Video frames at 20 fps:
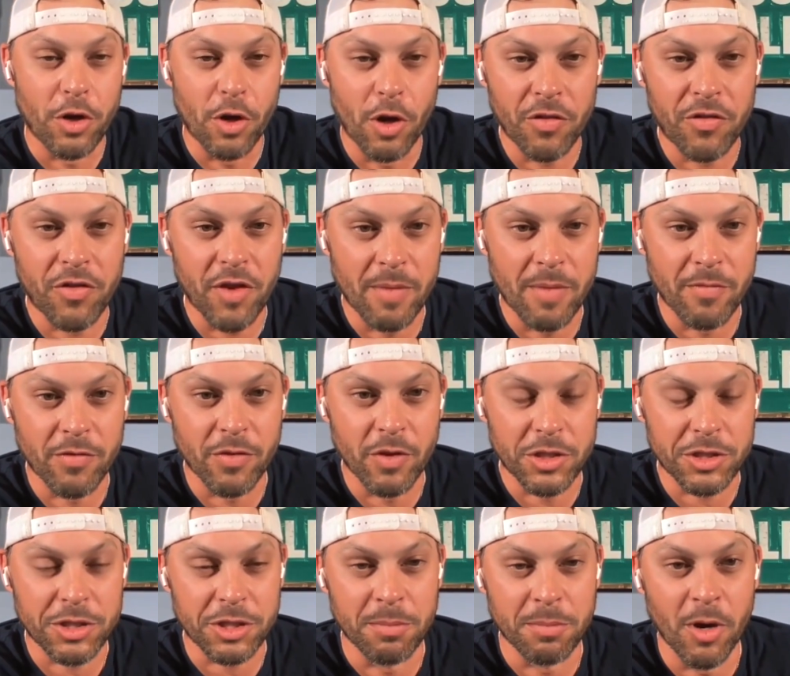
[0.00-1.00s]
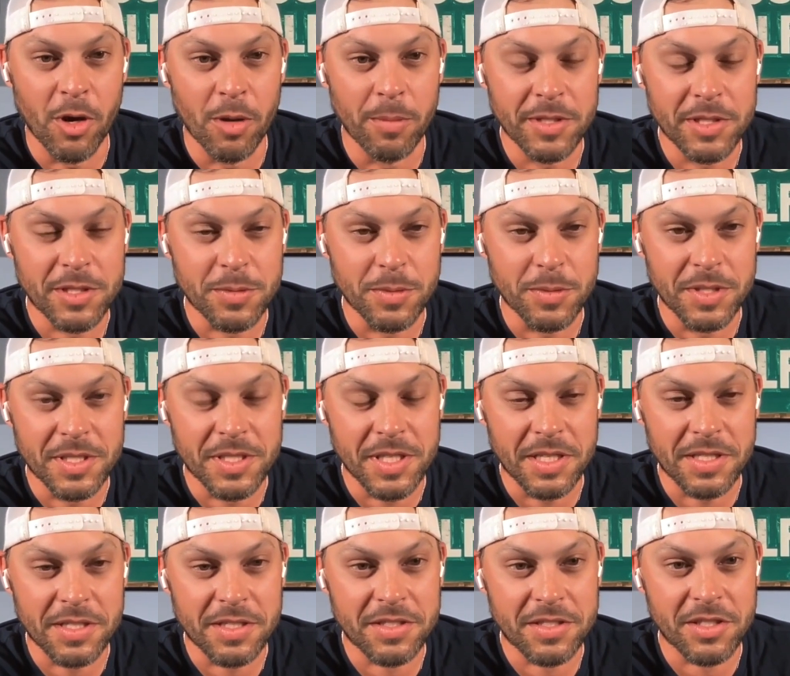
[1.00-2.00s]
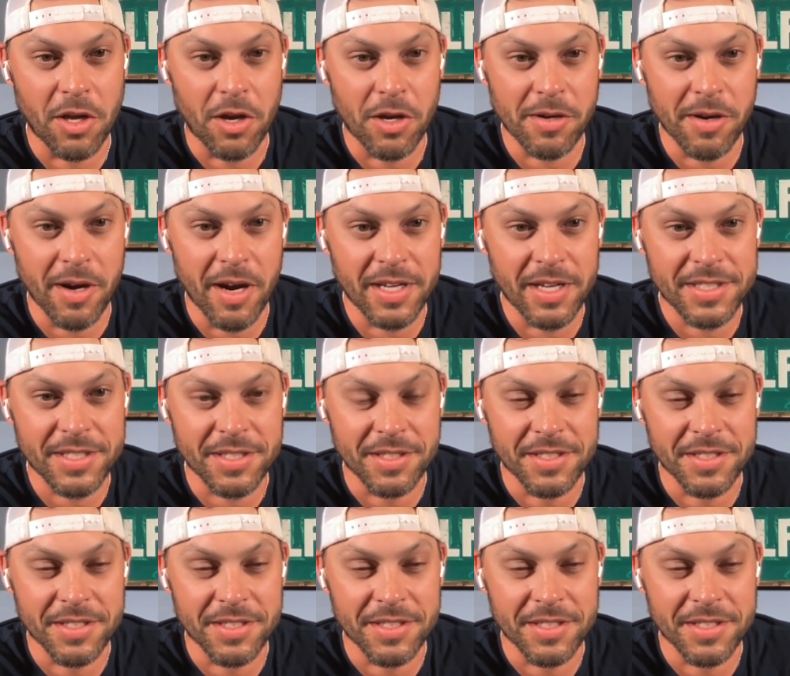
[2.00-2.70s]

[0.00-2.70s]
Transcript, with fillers: of your all-time flusher moments was at Sawgrass